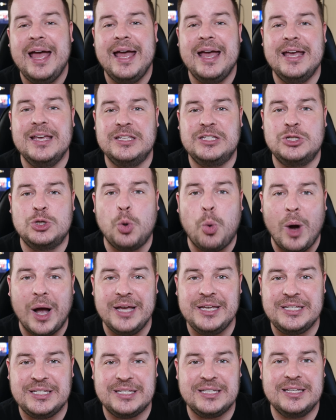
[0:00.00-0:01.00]
is
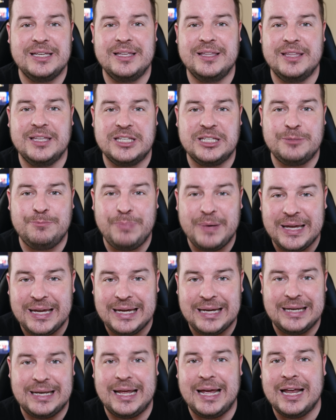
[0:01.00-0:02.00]
twice the
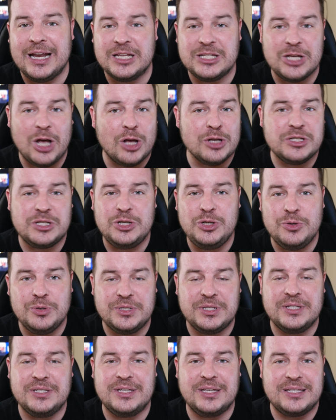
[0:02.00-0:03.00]
speed and it also
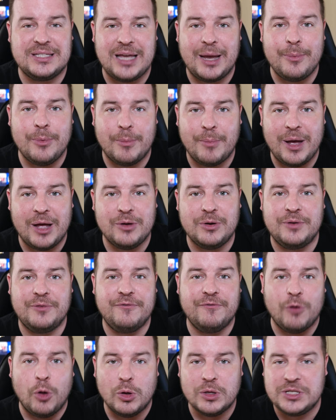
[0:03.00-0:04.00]
uses the same amount of
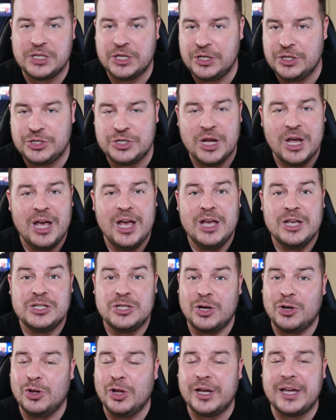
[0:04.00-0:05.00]
voltage. So
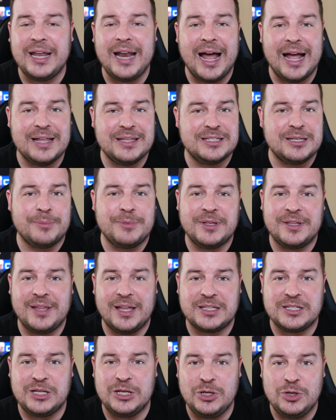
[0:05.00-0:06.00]
you're looking at something
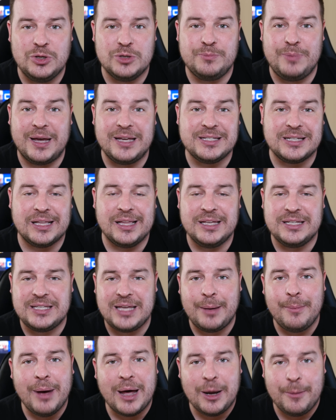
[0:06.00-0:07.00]
that's gonna use basically the
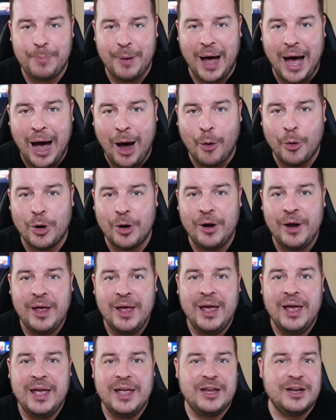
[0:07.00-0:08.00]
same amount of power
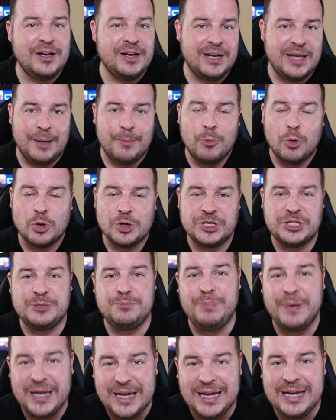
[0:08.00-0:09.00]
you're gonna get more
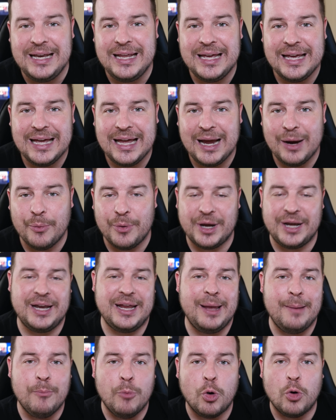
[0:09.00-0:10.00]
speed and we're gonna
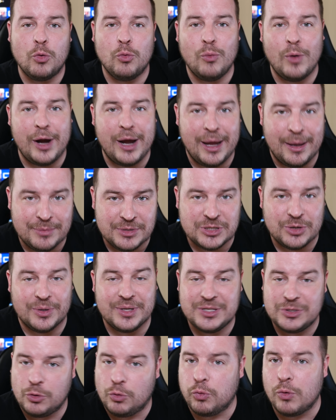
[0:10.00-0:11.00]
get more RAM. So
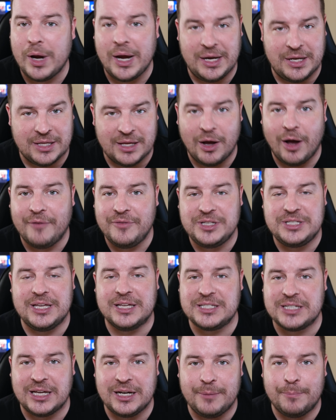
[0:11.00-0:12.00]
it's great. Obviously,
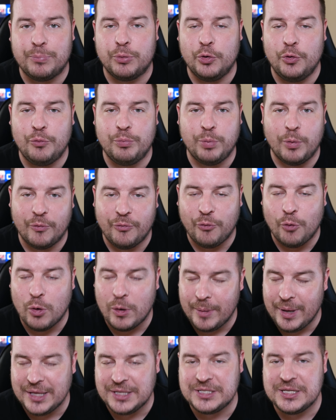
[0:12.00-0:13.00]
that's gonna improve
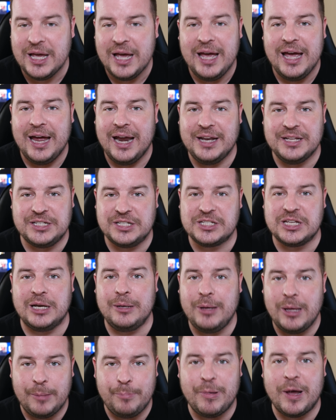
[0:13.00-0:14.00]
performance and it's just gonna
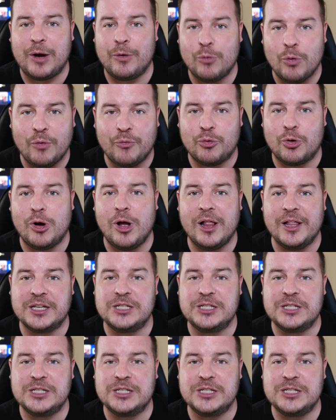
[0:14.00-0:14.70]
be better overall